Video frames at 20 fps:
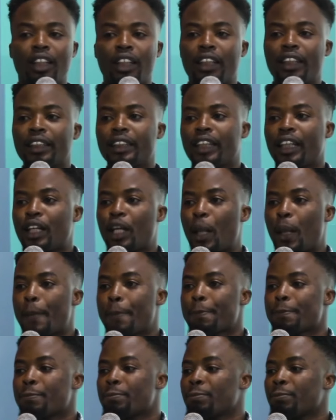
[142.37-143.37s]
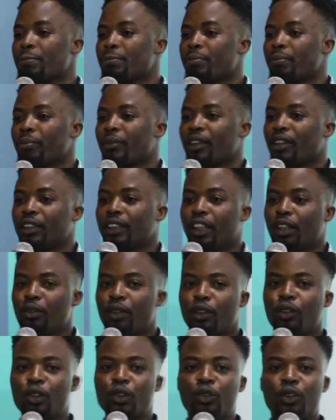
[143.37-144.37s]
Ganta. They
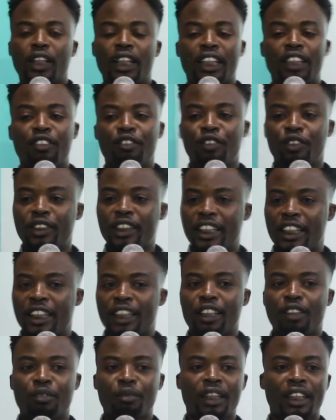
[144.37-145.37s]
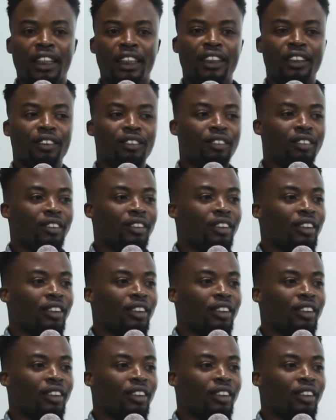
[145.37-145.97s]
will go to California and come back.